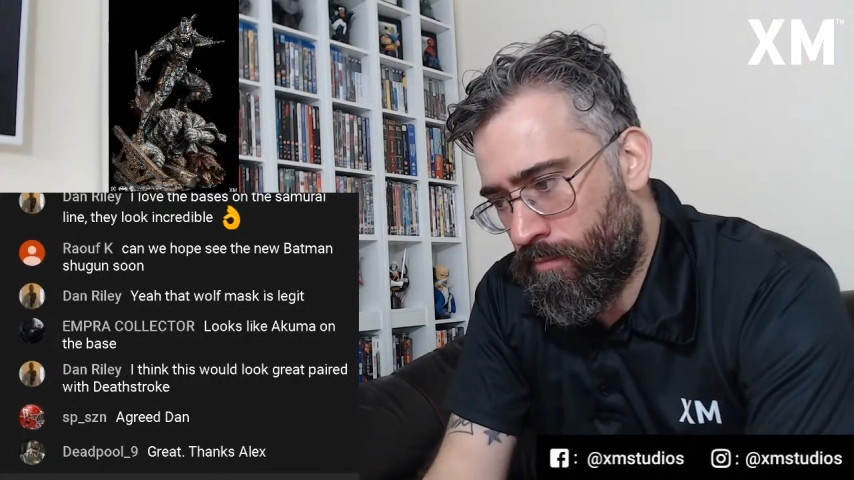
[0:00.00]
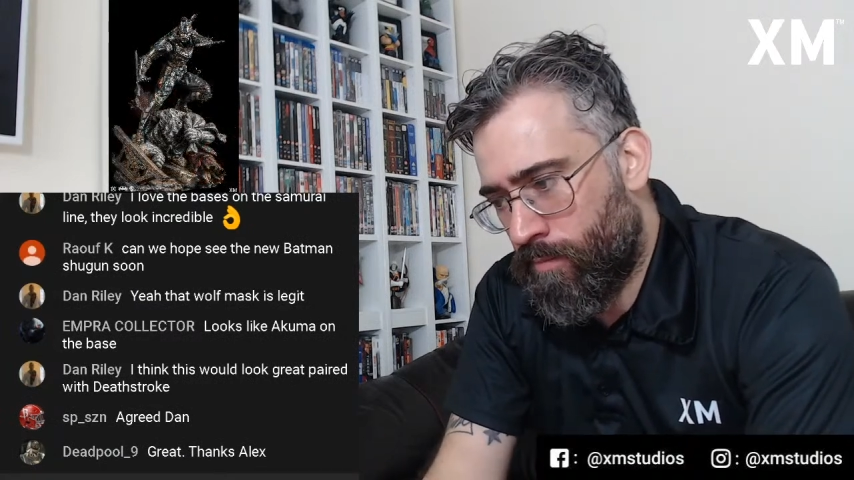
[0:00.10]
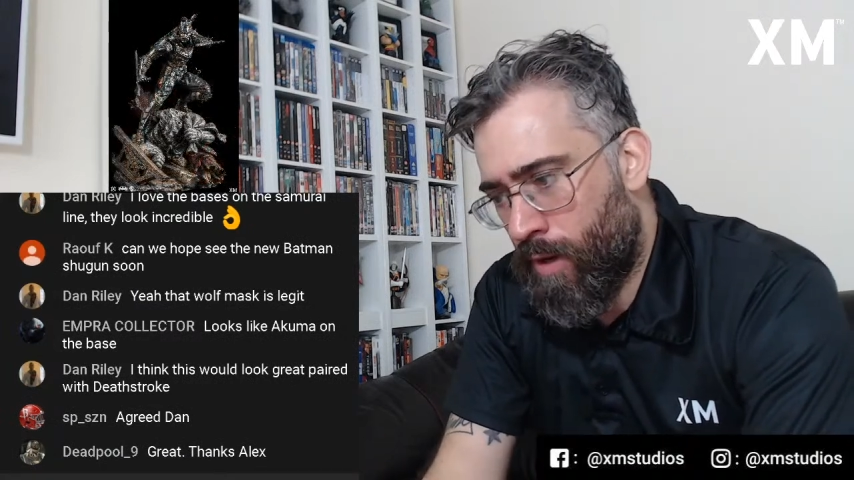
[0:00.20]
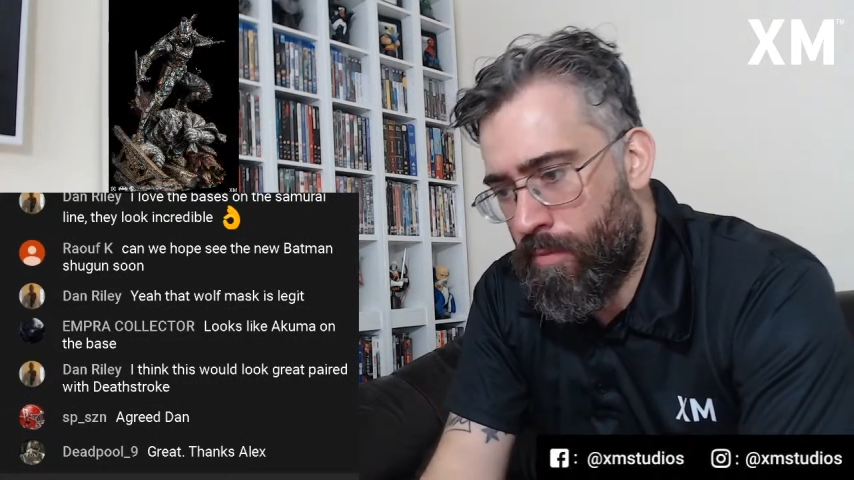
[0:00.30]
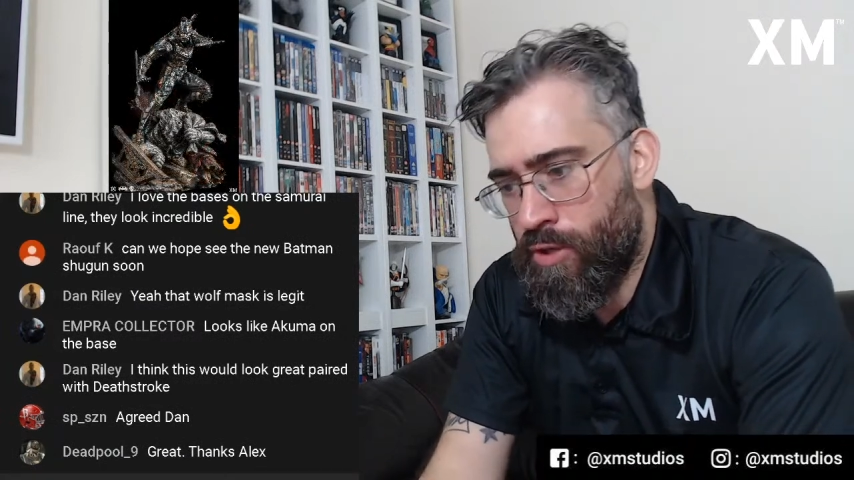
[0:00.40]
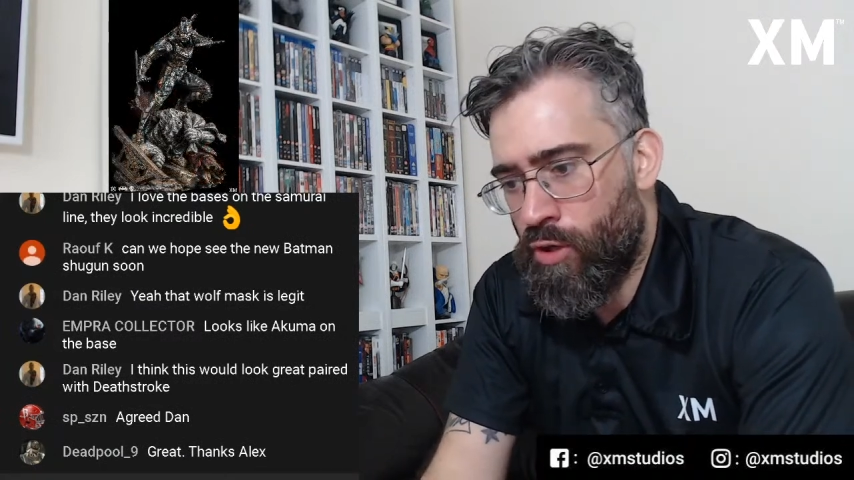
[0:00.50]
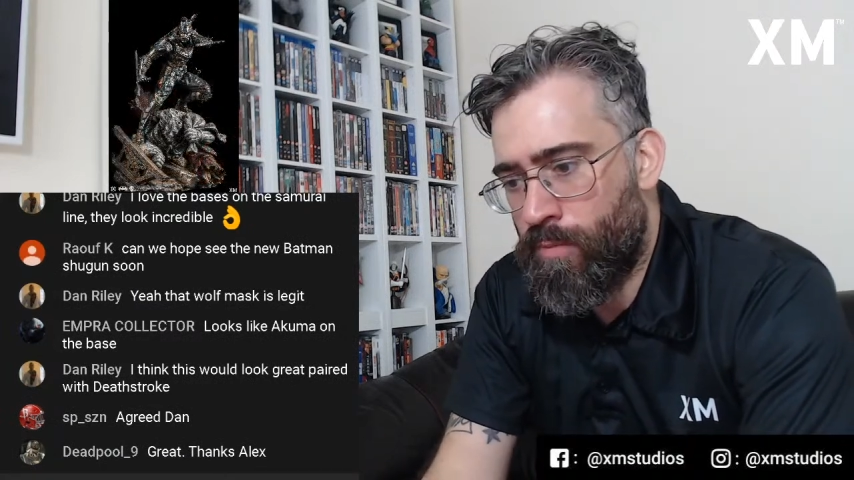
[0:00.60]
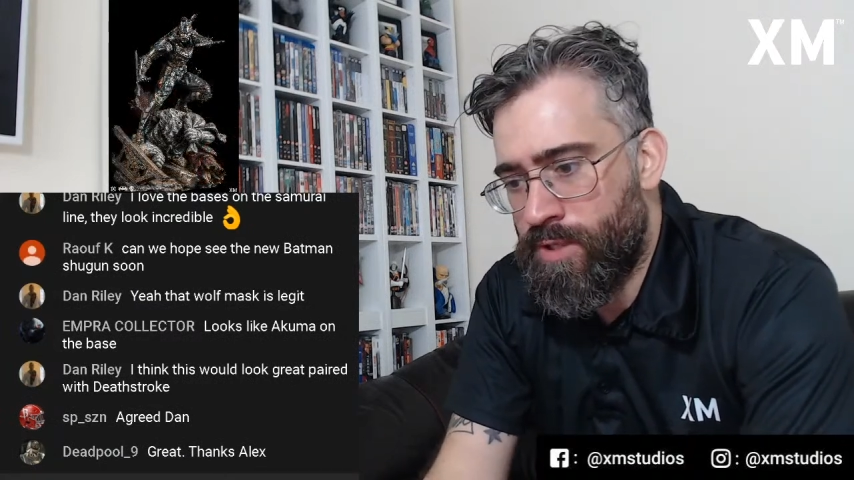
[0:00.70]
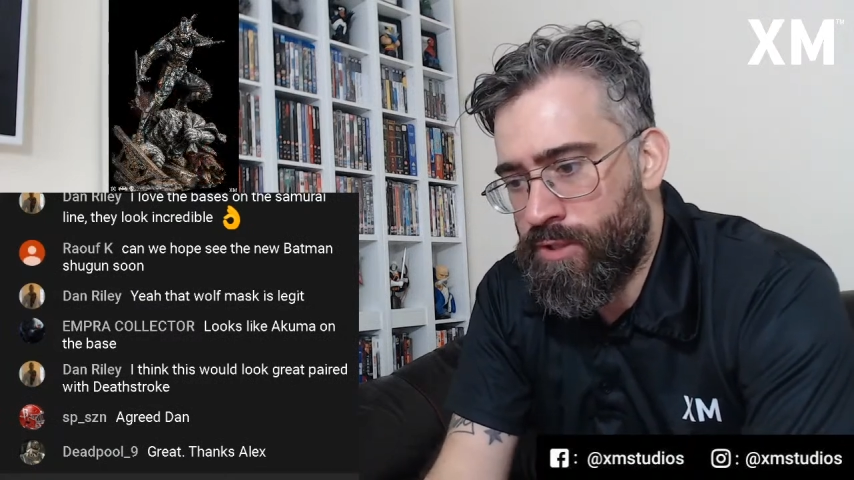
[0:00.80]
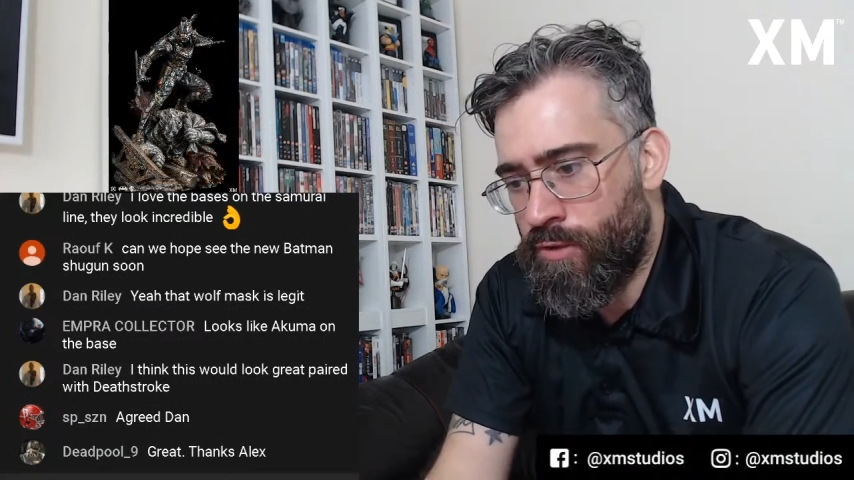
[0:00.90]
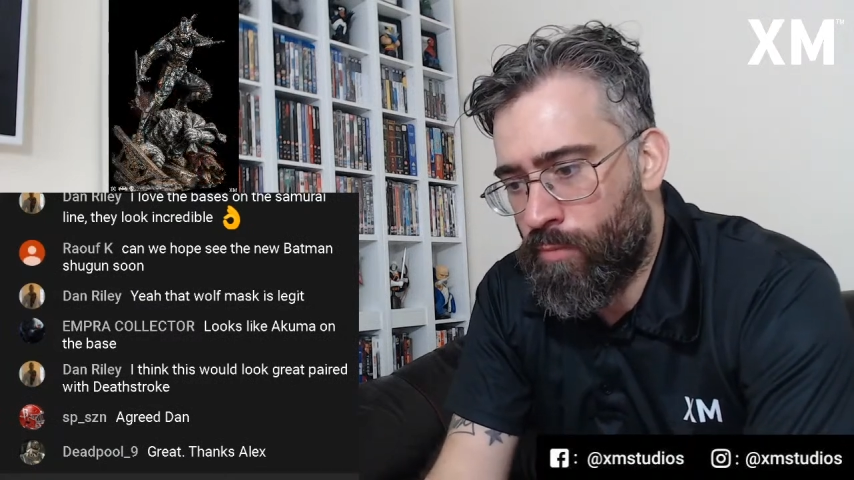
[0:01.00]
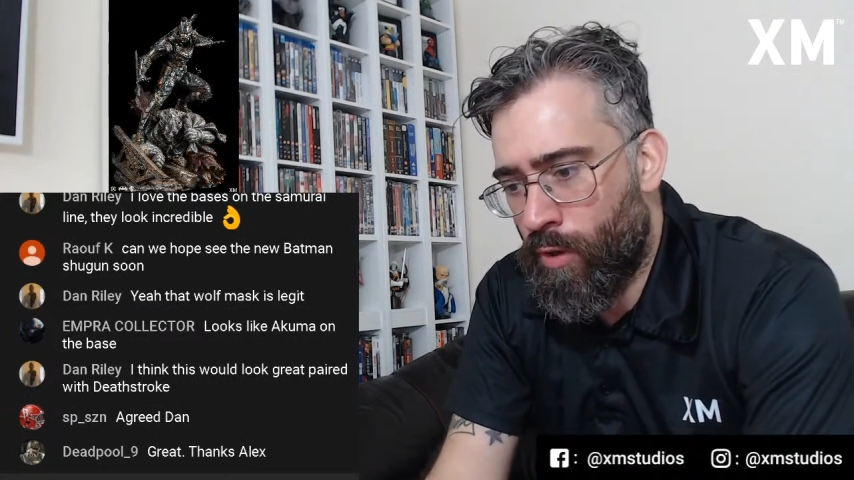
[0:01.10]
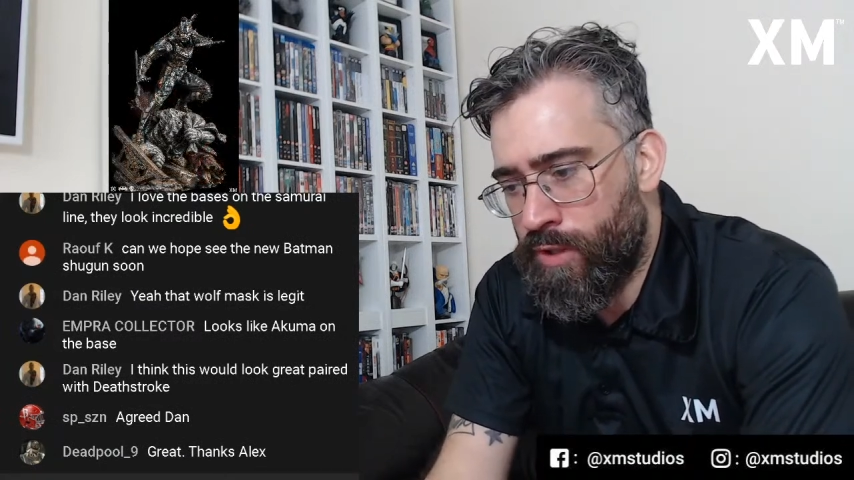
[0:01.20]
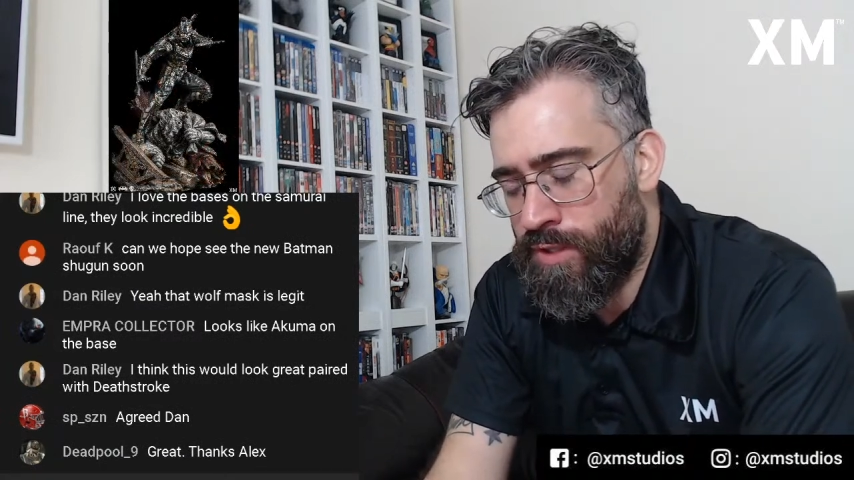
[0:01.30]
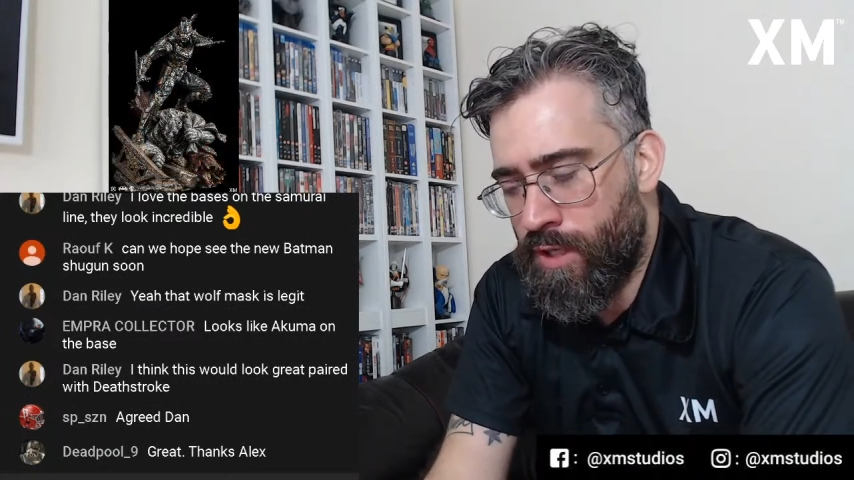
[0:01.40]
part of my job is to
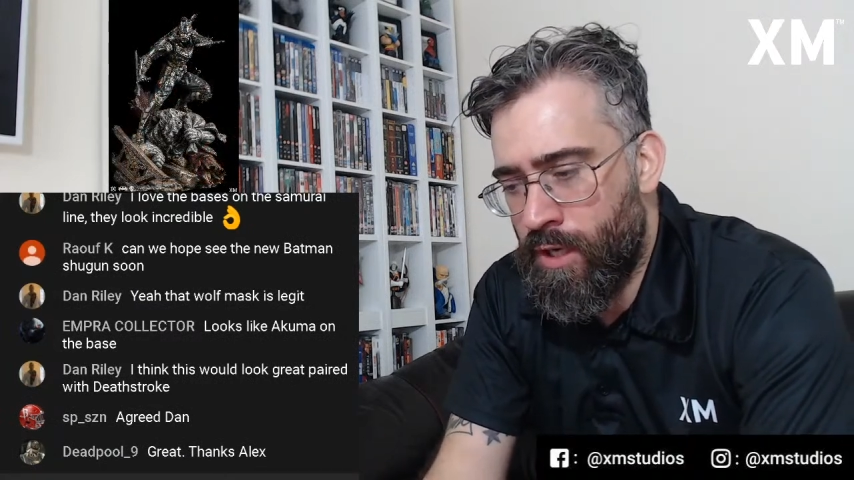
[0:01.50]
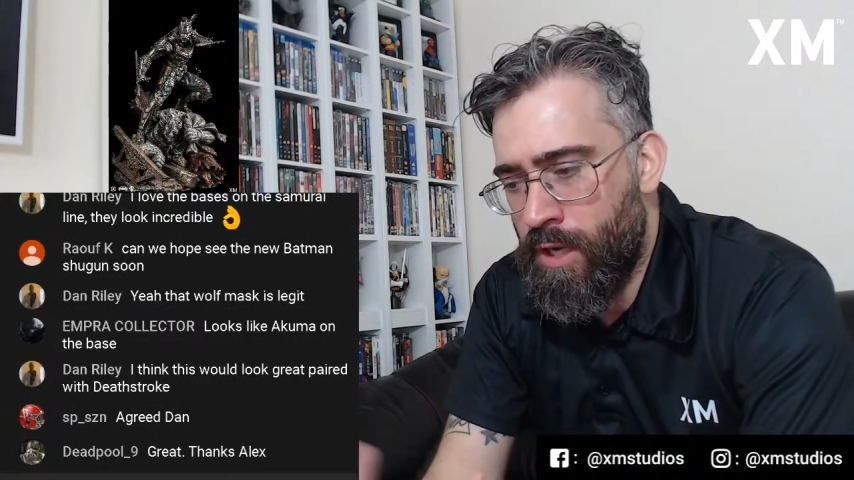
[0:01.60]
monitor